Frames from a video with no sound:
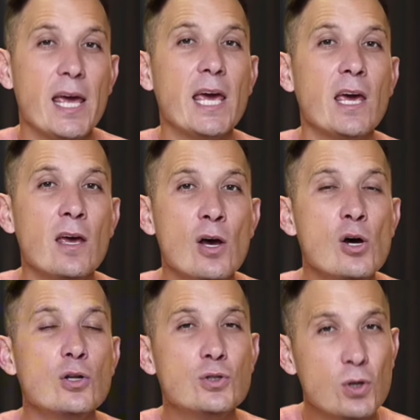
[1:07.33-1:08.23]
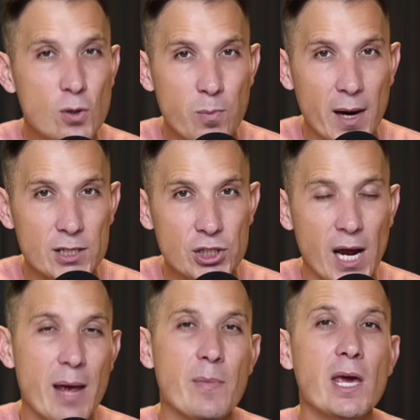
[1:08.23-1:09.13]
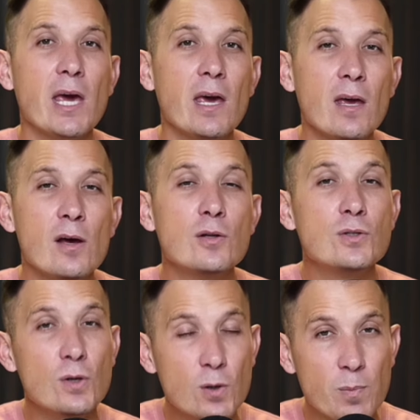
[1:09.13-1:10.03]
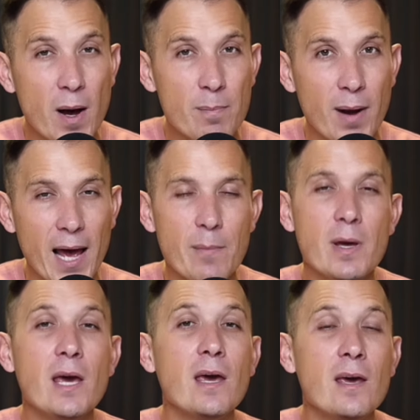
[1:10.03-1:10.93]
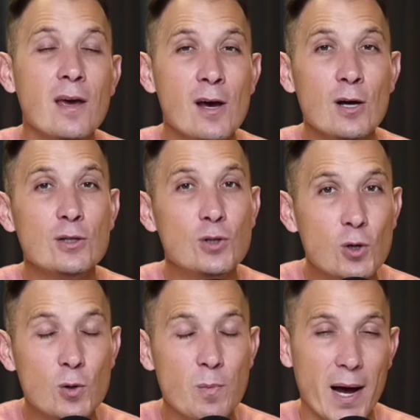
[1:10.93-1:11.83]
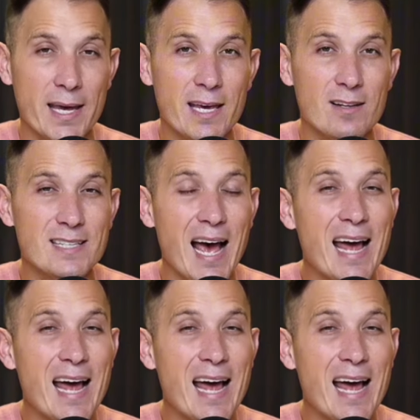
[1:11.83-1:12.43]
He took my shame. He took my blame. He took my guilt.